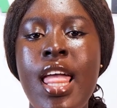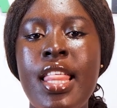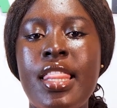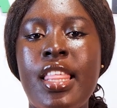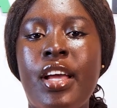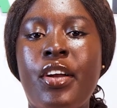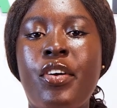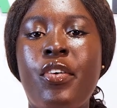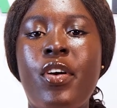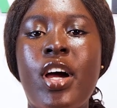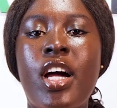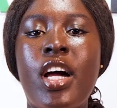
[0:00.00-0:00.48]

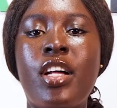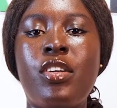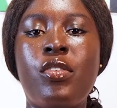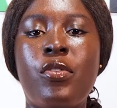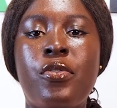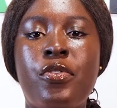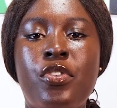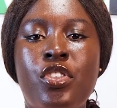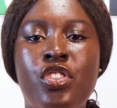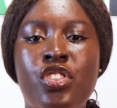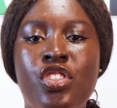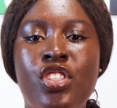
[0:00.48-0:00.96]
The Grand
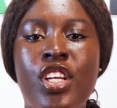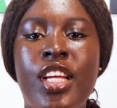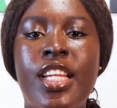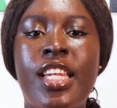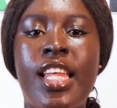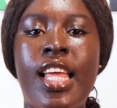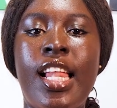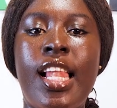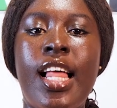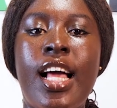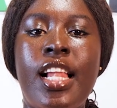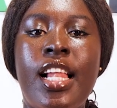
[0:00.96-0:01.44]
Officier
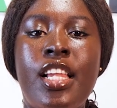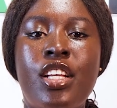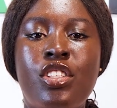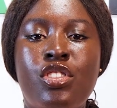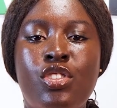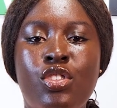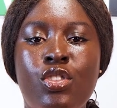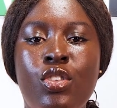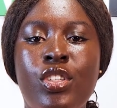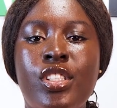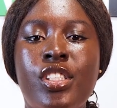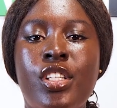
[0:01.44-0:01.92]
de la
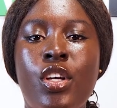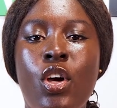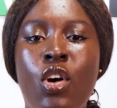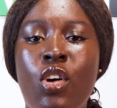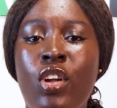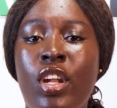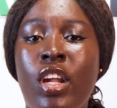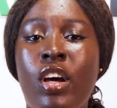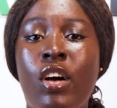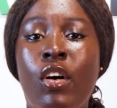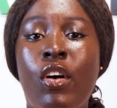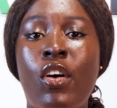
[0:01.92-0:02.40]
Légion
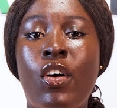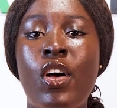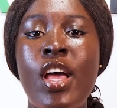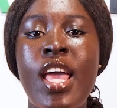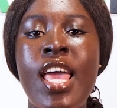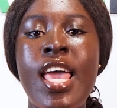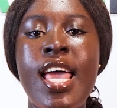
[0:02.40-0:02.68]
d'Honneur